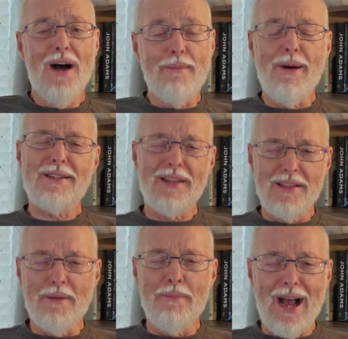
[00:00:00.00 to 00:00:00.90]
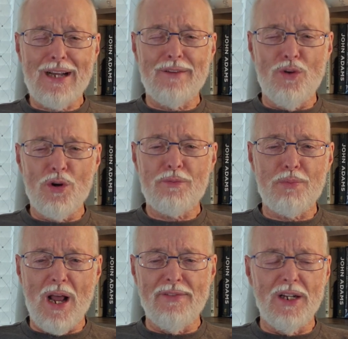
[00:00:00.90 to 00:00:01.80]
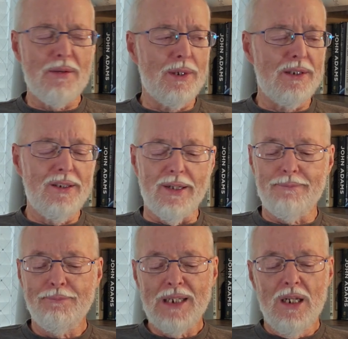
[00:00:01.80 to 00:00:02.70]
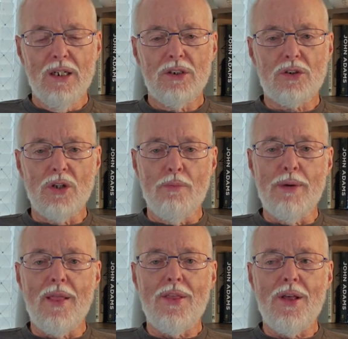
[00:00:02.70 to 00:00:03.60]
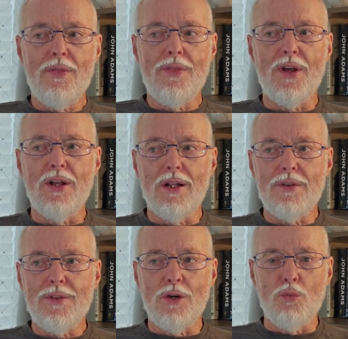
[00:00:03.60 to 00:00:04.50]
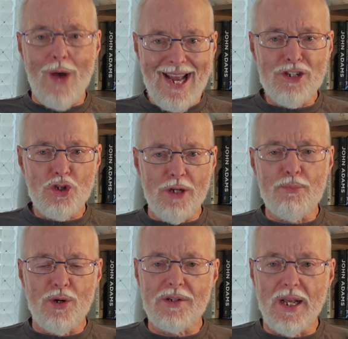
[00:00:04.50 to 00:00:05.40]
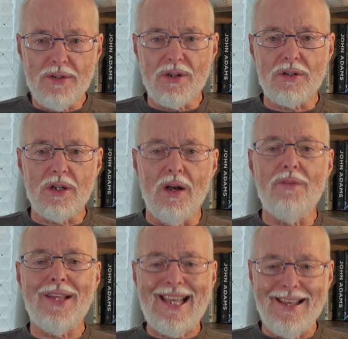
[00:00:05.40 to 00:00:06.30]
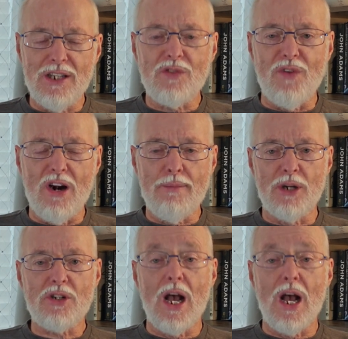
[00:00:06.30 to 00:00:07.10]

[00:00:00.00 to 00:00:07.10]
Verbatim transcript: I might send them back and forth privately, but yeah. So, but the the way she presents herself is very much a